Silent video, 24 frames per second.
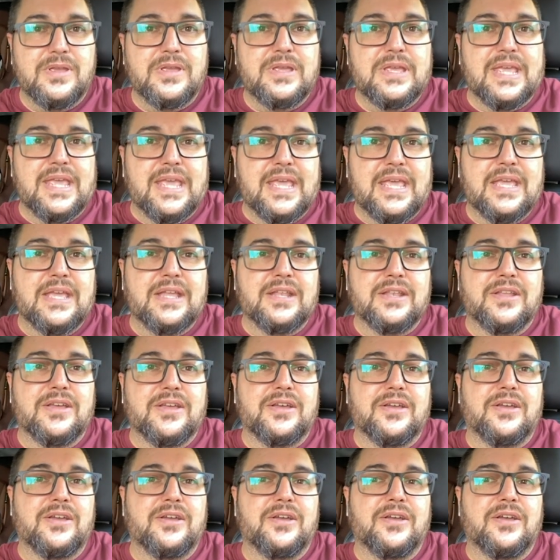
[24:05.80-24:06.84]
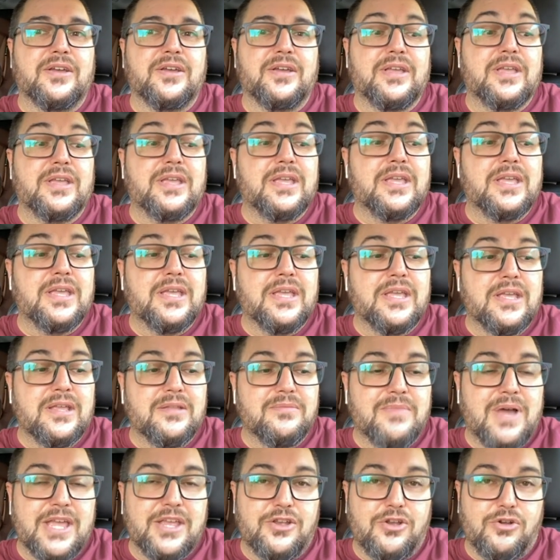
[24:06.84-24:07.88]
in
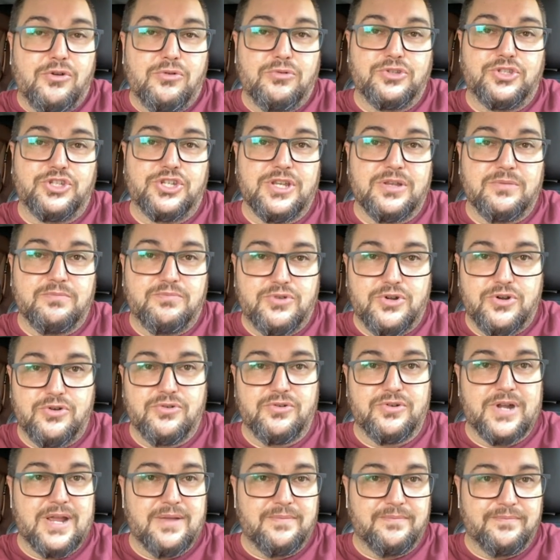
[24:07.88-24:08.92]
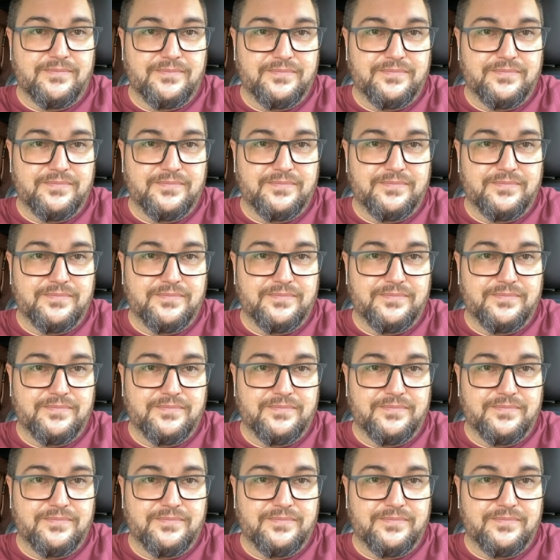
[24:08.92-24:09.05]
my coaching program,